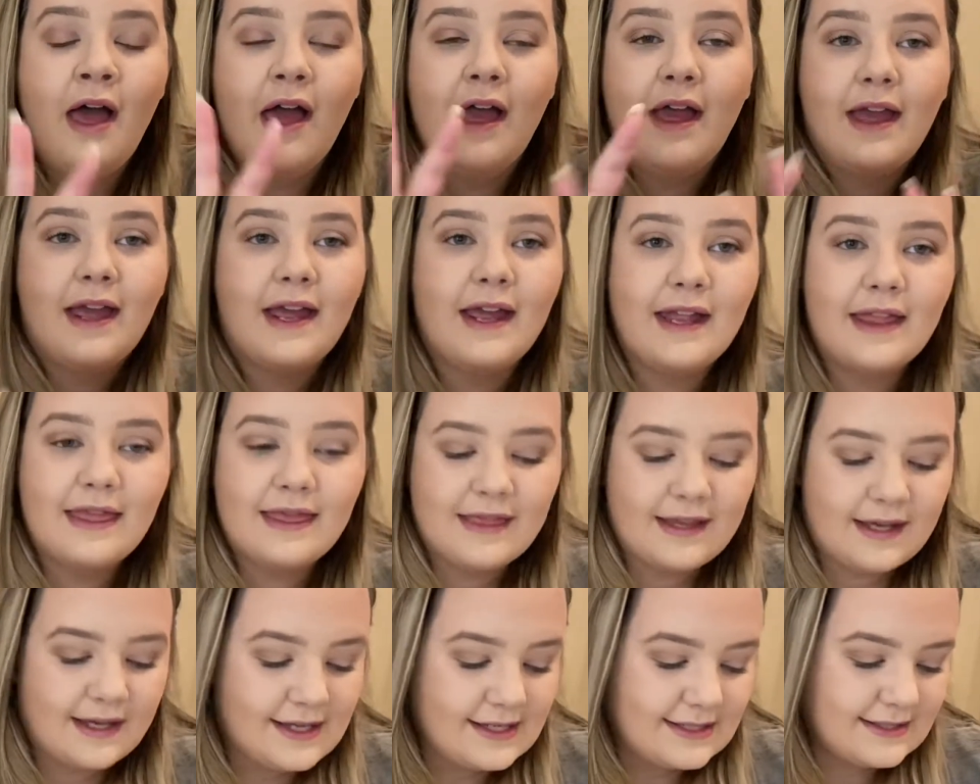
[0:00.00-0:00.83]

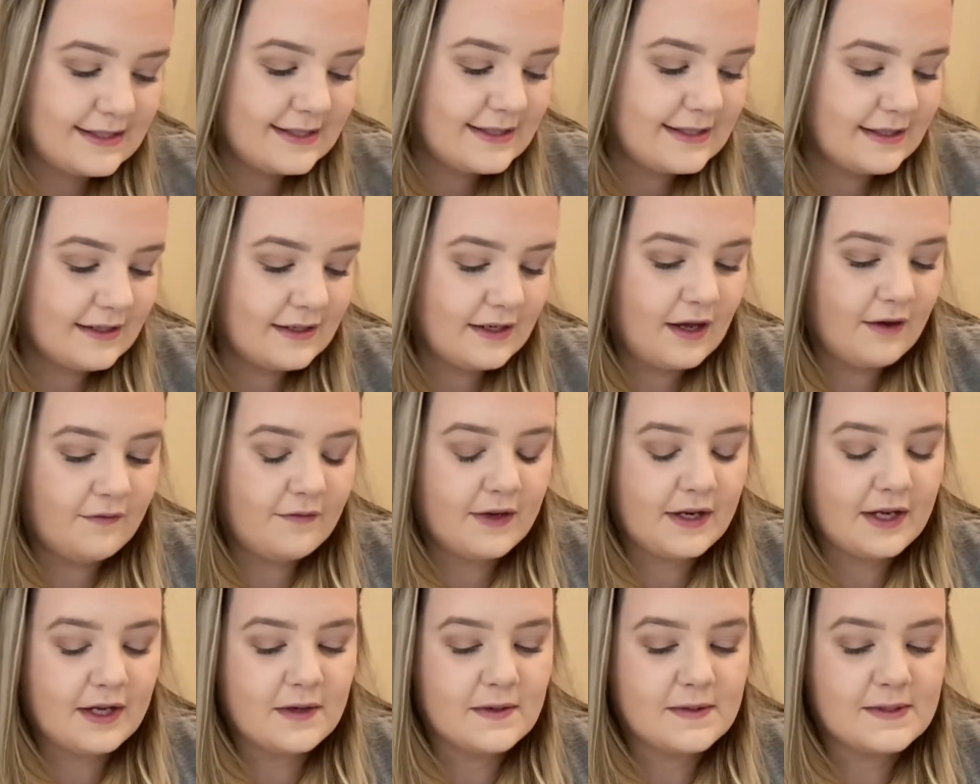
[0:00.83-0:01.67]
in this, not
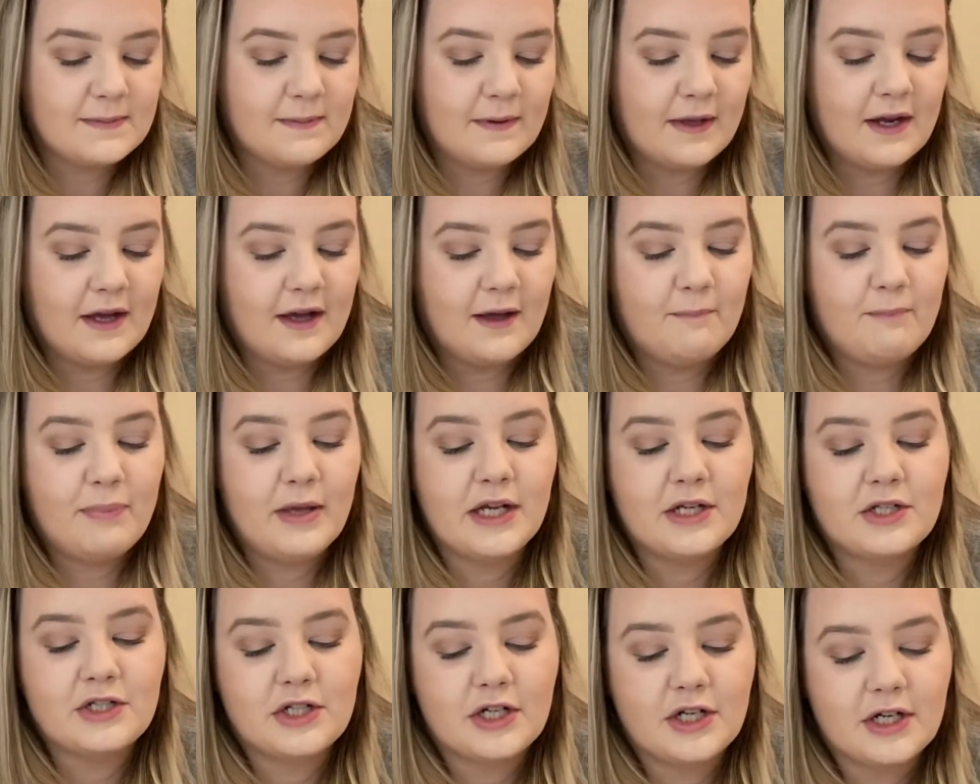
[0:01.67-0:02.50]
videos, but
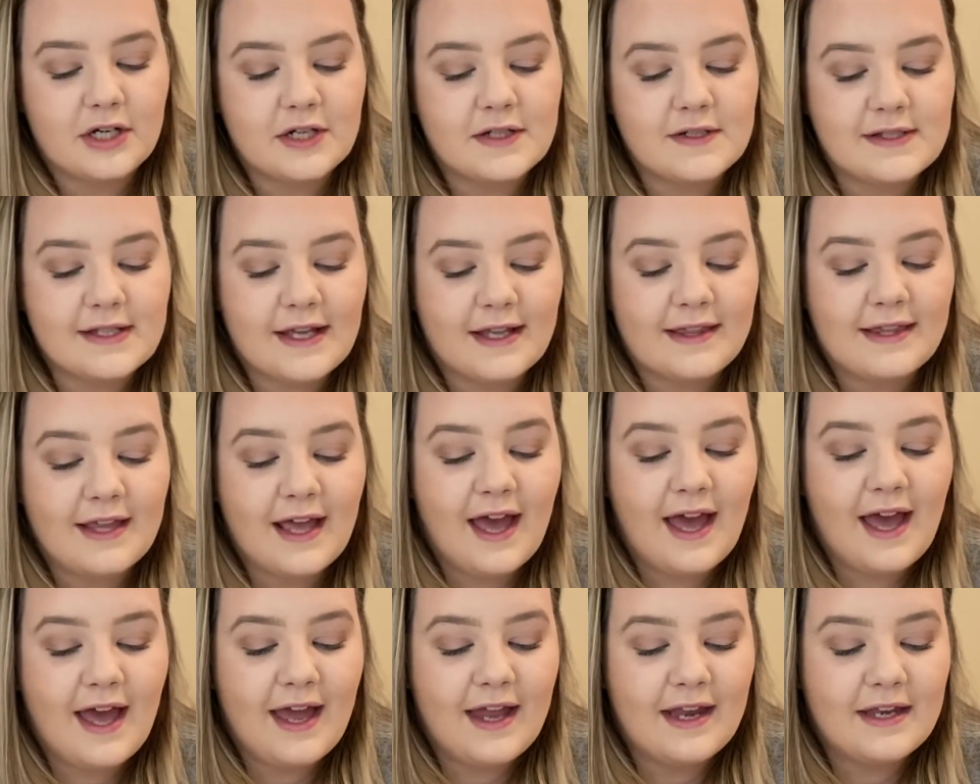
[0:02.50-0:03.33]
pictures at
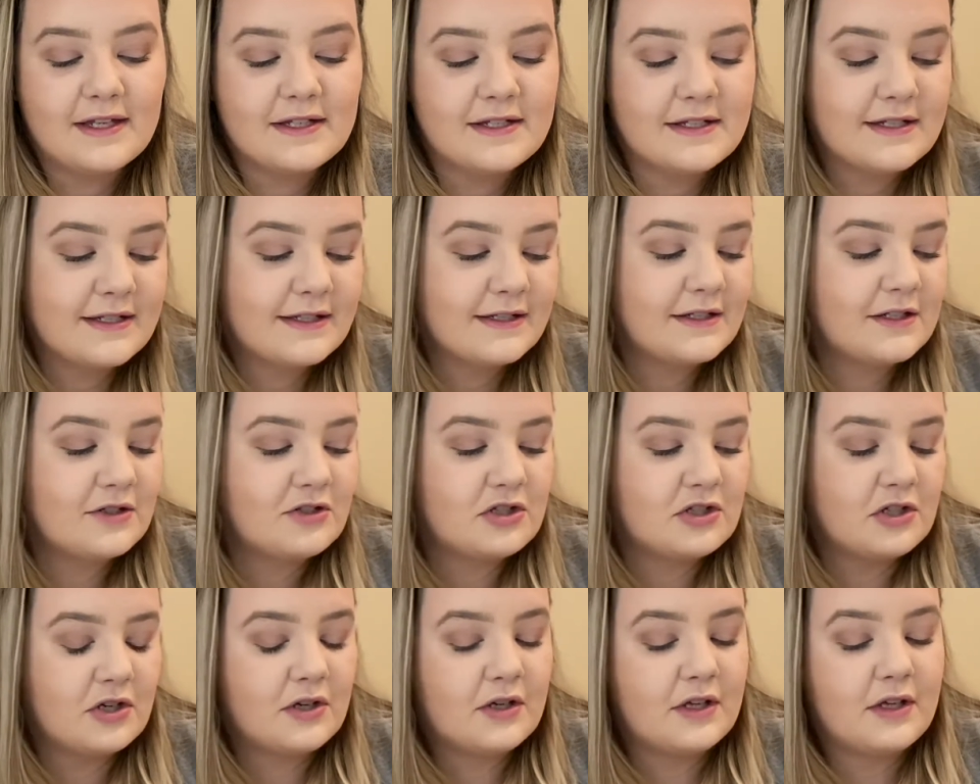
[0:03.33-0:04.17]
the end to
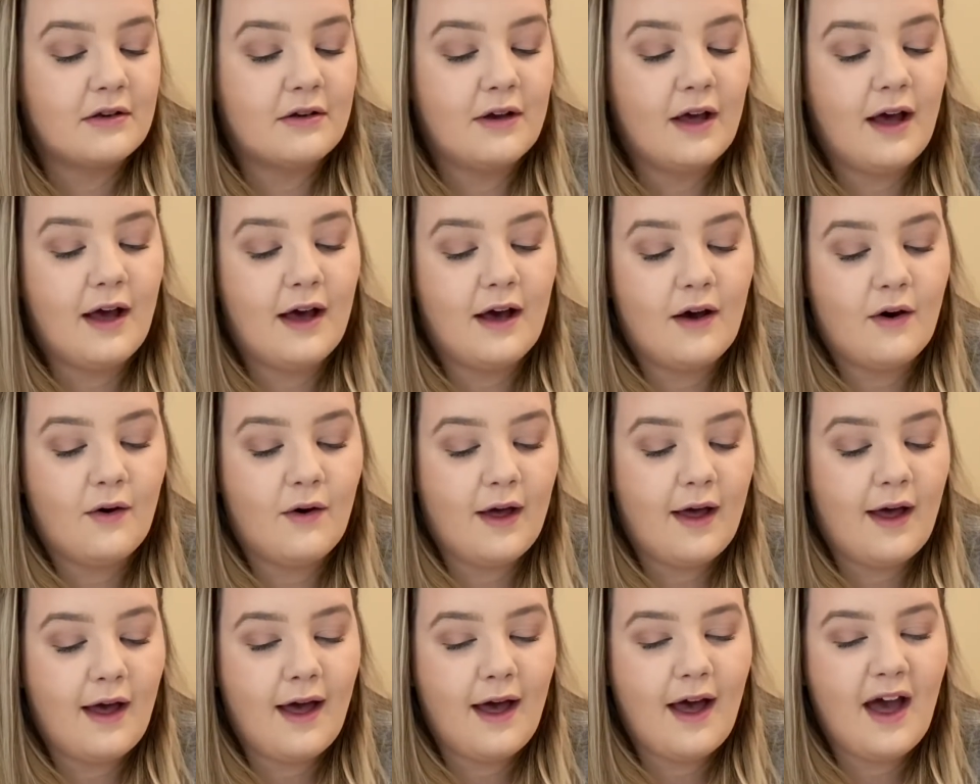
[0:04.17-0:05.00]
show you
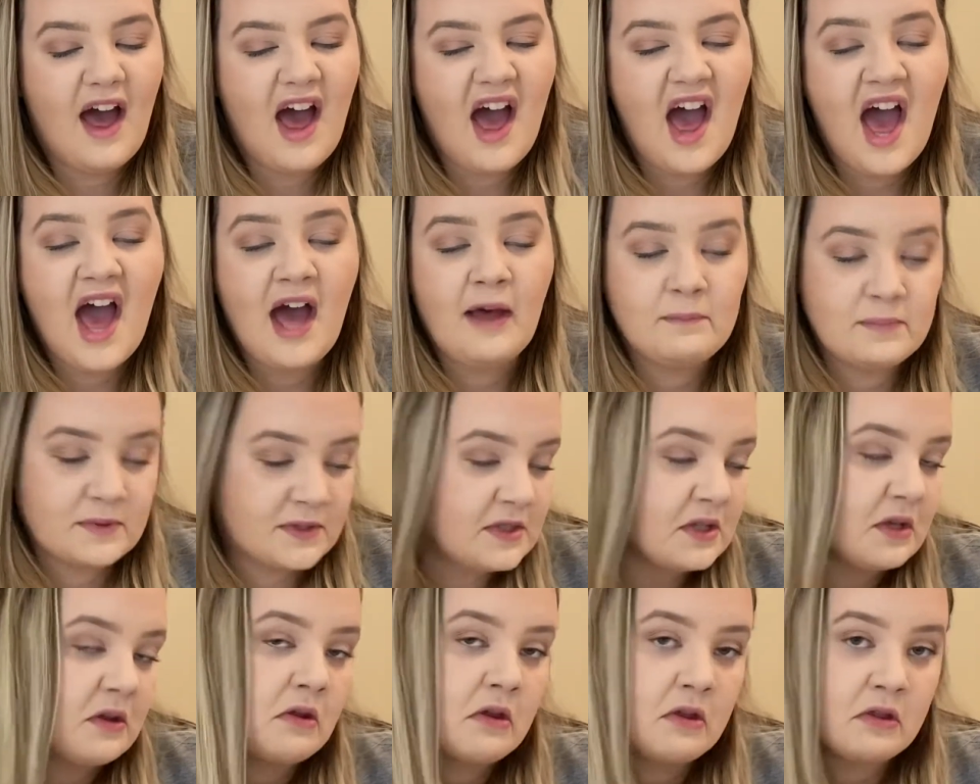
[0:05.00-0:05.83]
how
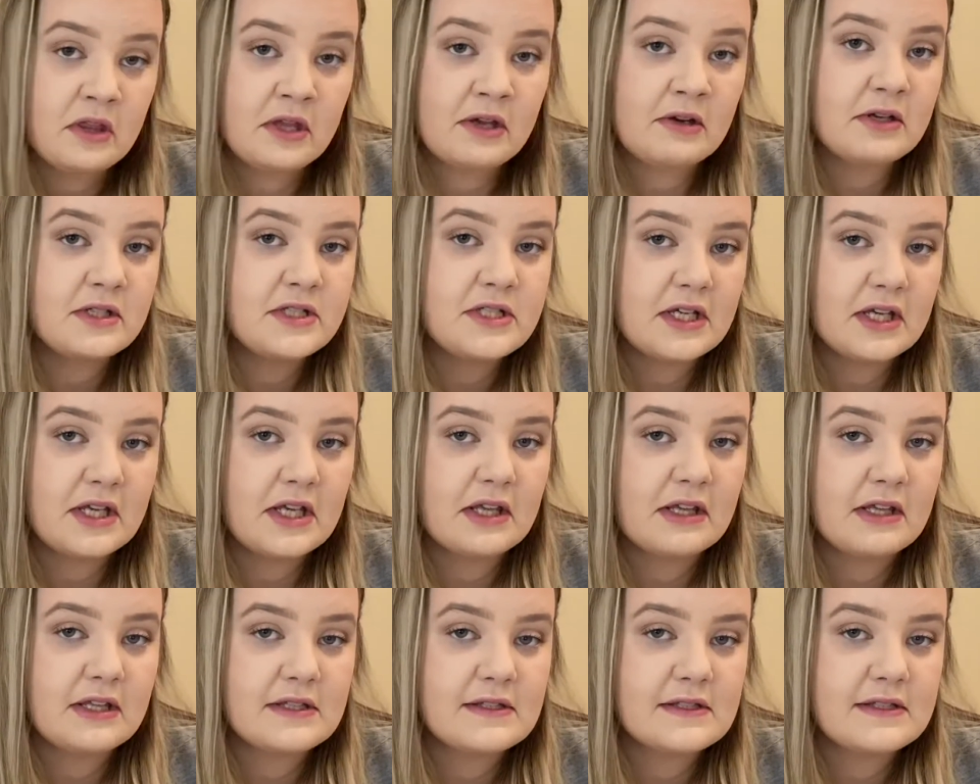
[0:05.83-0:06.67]
absolutely
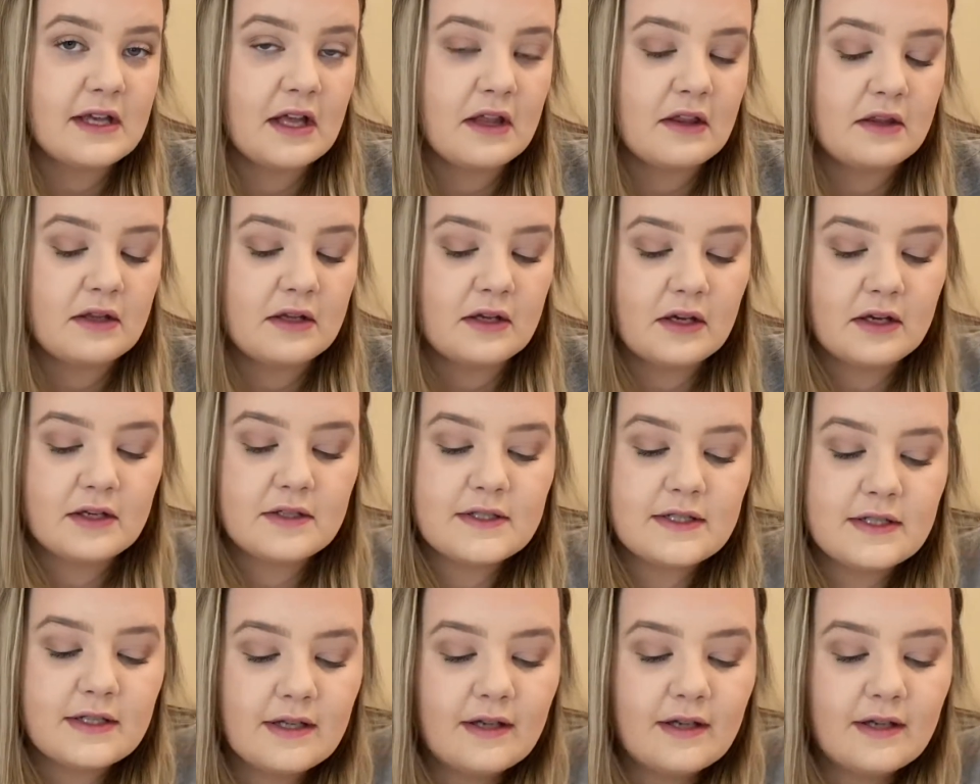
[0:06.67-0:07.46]
ridiculous I looked.